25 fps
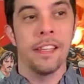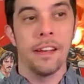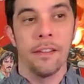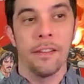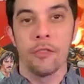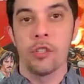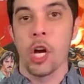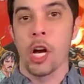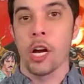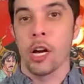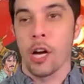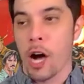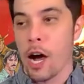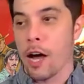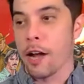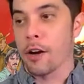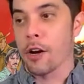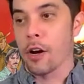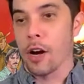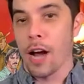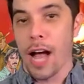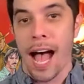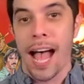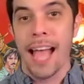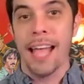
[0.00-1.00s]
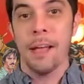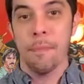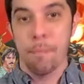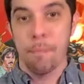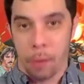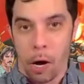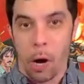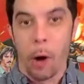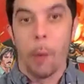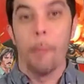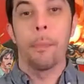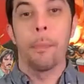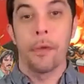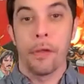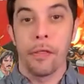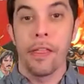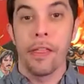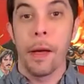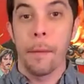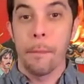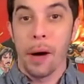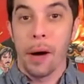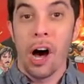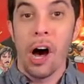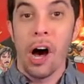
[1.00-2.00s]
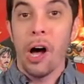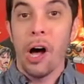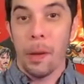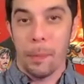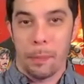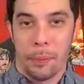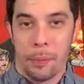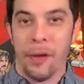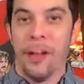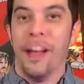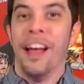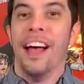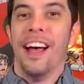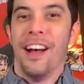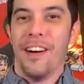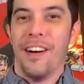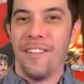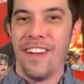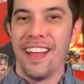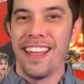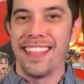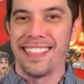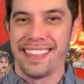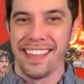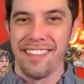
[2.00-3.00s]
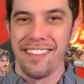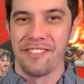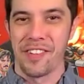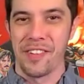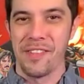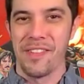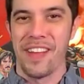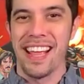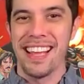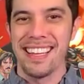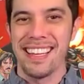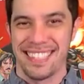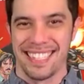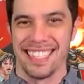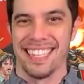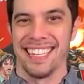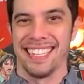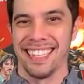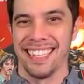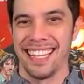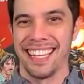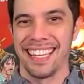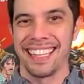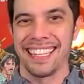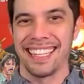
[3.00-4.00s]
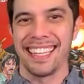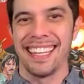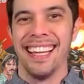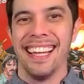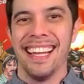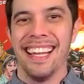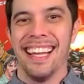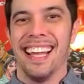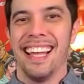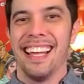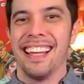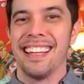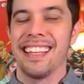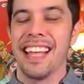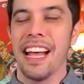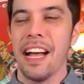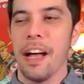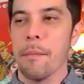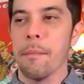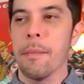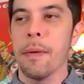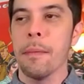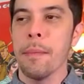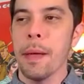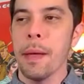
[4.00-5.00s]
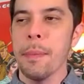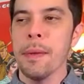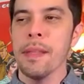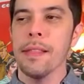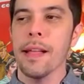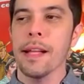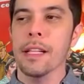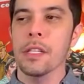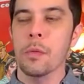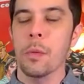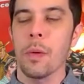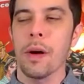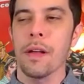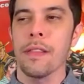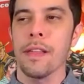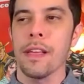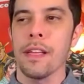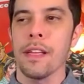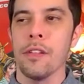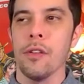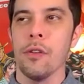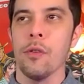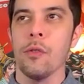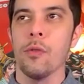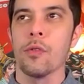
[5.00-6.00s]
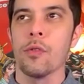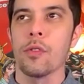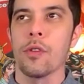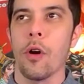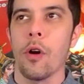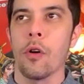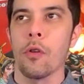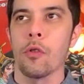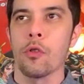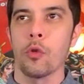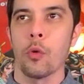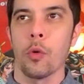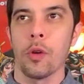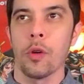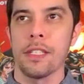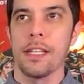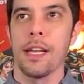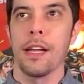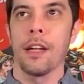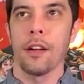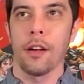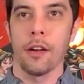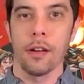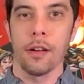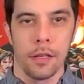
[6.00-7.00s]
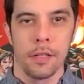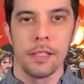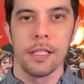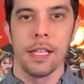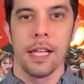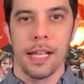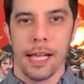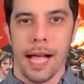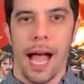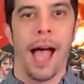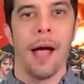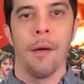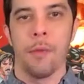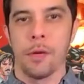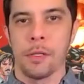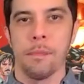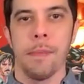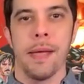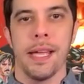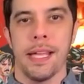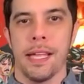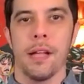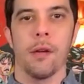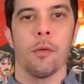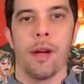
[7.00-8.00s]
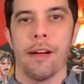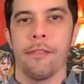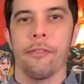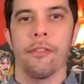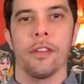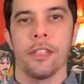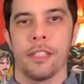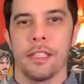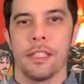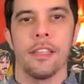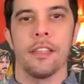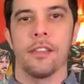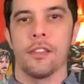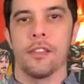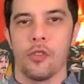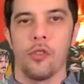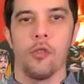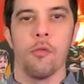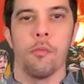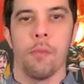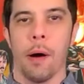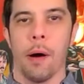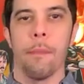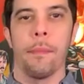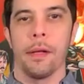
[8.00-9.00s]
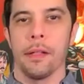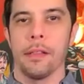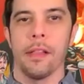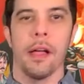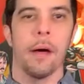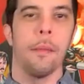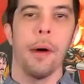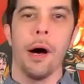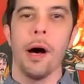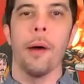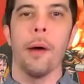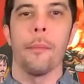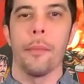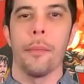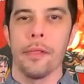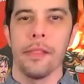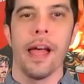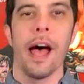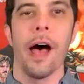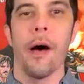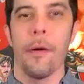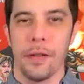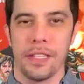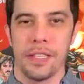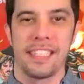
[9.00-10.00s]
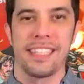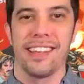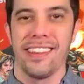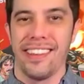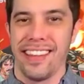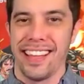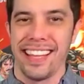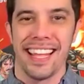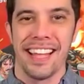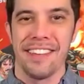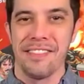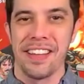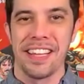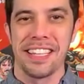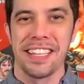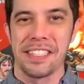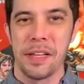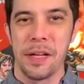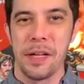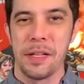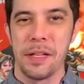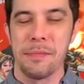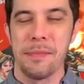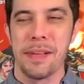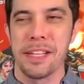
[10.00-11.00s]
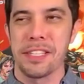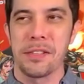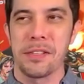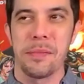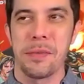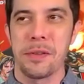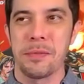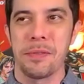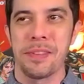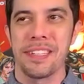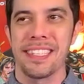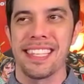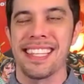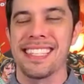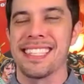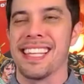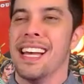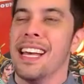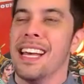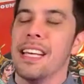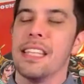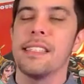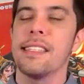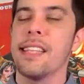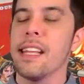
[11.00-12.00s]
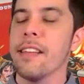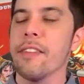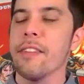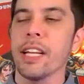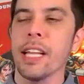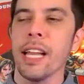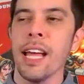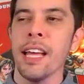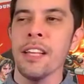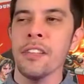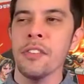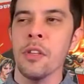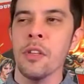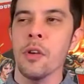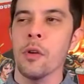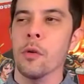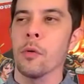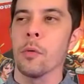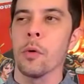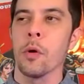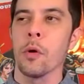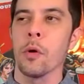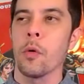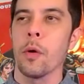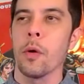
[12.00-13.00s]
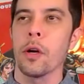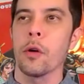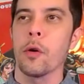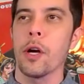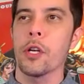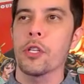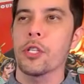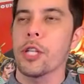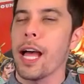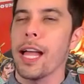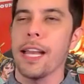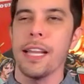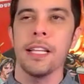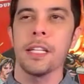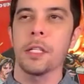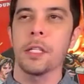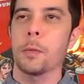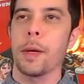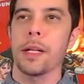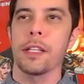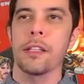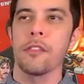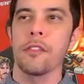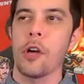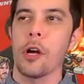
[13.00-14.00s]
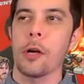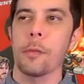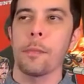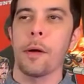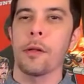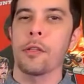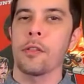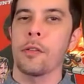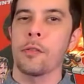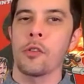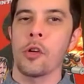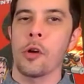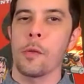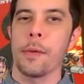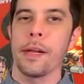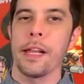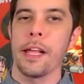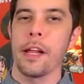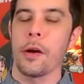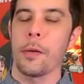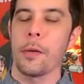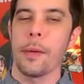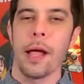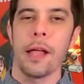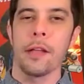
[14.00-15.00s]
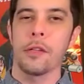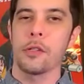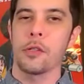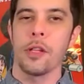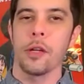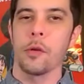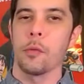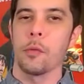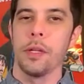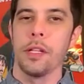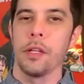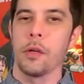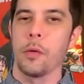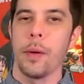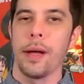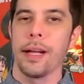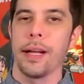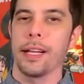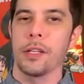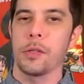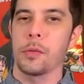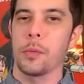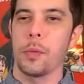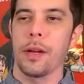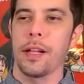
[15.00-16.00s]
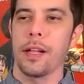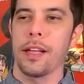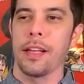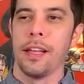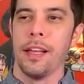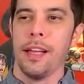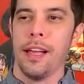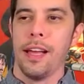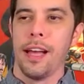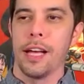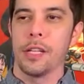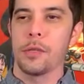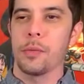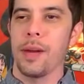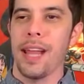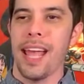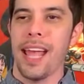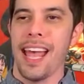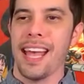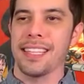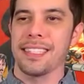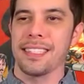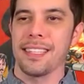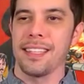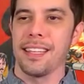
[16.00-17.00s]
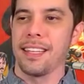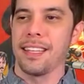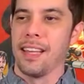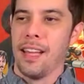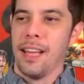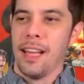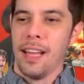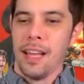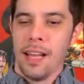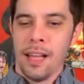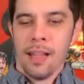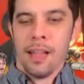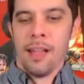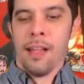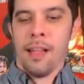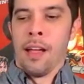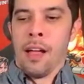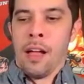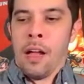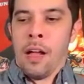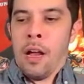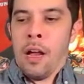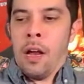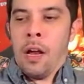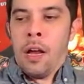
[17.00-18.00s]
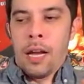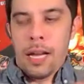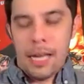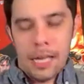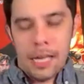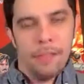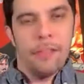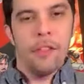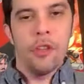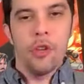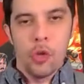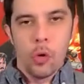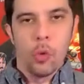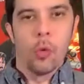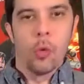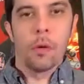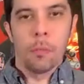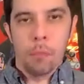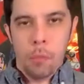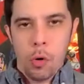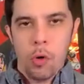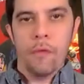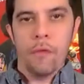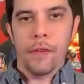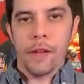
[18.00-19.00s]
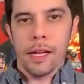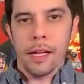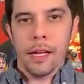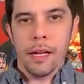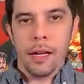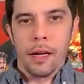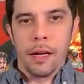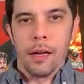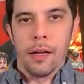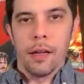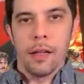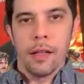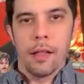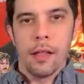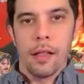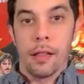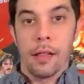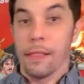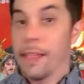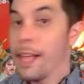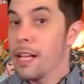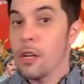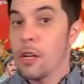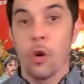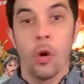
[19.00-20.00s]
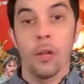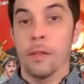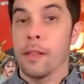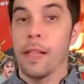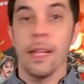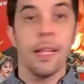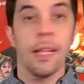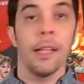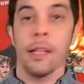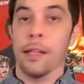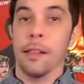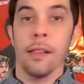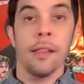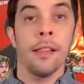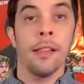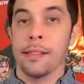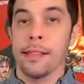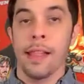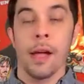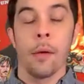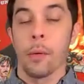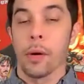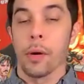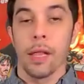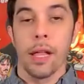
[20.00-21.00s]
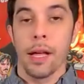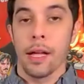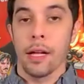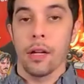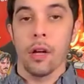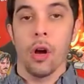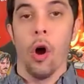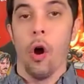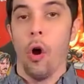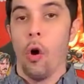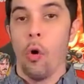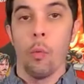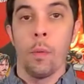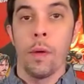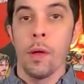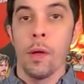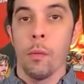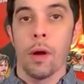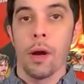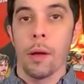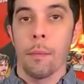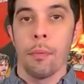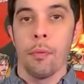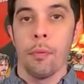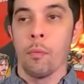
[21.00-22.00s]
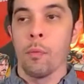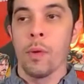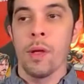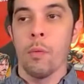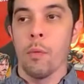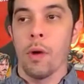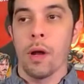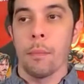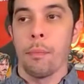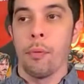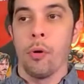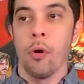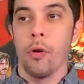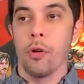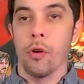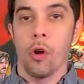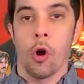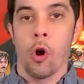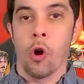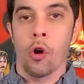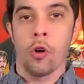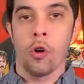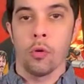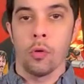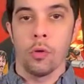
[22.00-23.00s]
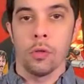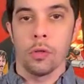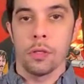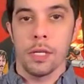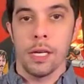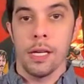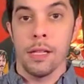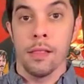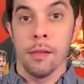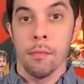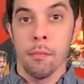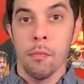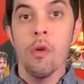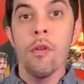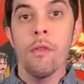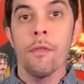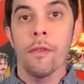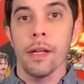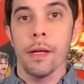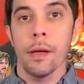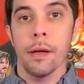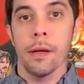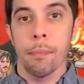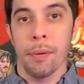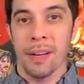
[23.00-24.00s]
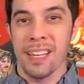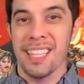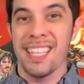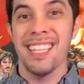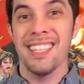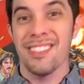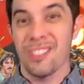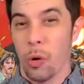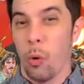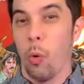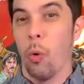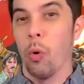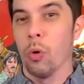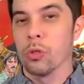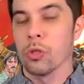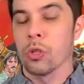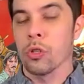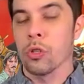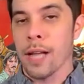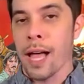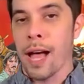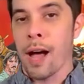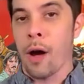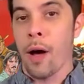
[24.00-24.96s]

of John Connor. I pumped them up with information. Like, yeah, maybe that's why they used Arnold Schwarzenegger, because like I was making references to pumping them up, and now it's like it makes so much more sense. Steven, can I ask you a real quick question? I didn't expect to talk about Terminator, but I just like really quick. I just want to ask, like, in the newer movie, they were like, oh, we want to put Arnold in the movie, but he's older now.